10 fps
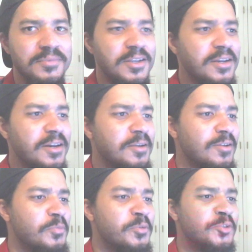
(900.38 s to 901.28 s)
you know? I
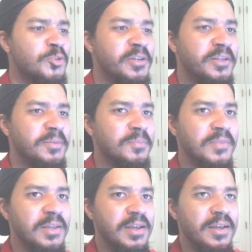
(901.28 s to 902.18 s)
hope you enjoyed it.
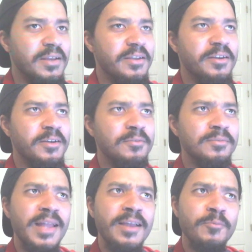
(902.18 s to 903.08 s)
You
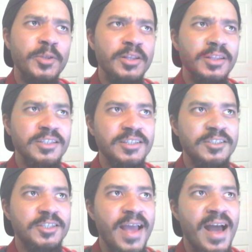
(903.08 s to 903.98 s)
know, like when you're listening
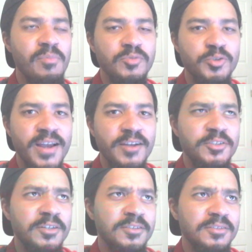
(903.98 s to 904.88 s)
to album tracks,
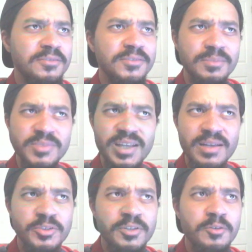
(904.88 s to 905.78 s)
you know,
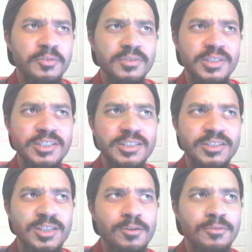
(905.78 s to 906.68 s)
sometimes, you know, this is
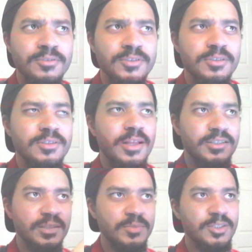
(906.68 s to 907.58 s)
songs,
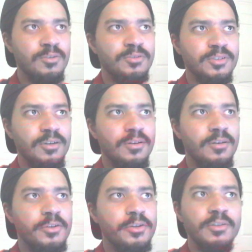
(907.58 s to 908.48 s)
like some songs,
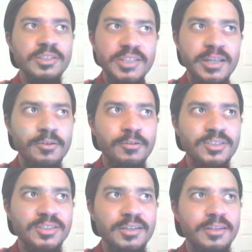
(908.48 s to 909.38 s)
you know, the
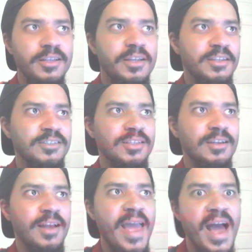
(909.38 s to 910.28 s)
singles, and then it's
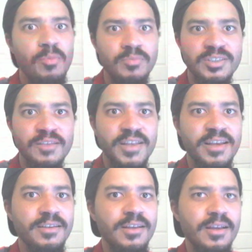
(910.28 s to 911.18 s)
the album stuff
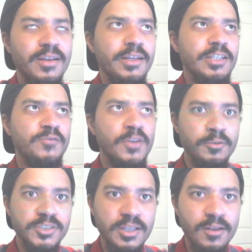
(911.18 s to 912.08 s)
that is
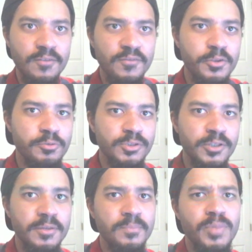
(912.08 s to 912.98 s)
filler stuff,
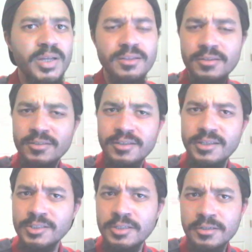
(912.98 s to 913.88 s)
usually. But
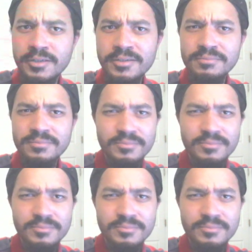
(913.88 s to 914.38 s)
it's good.